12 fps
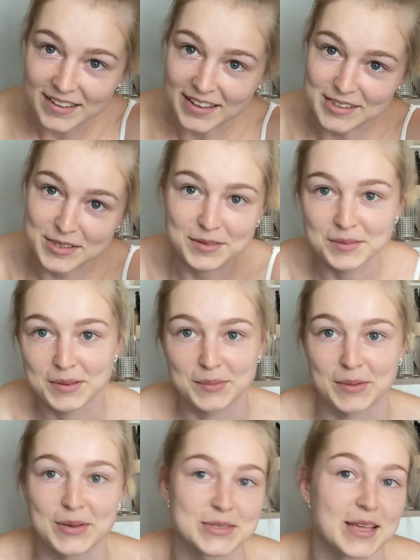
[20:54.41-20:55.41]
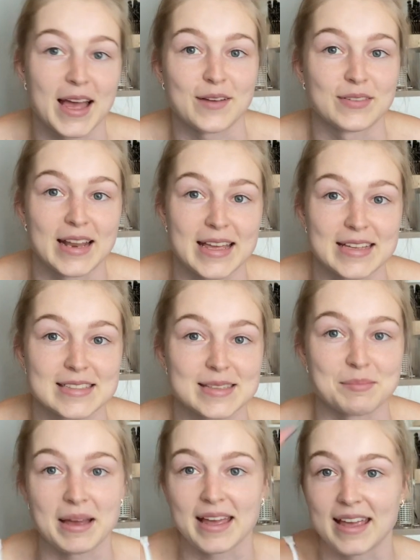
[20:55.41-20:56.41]
It's because I have layers in
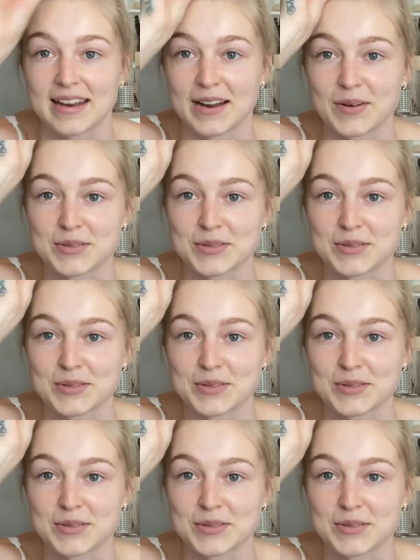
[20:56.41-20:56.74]
my hair now,